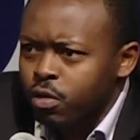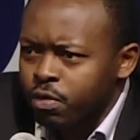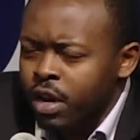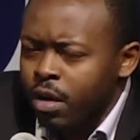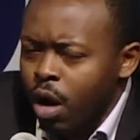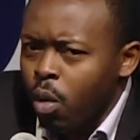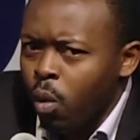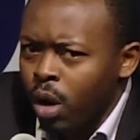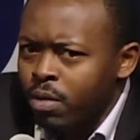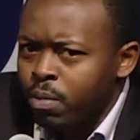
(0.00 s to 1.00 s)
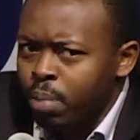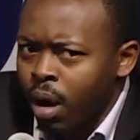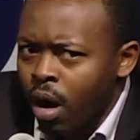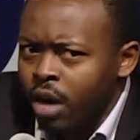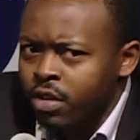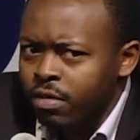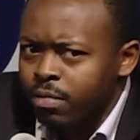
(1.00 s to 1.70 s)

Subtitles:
figure out what part of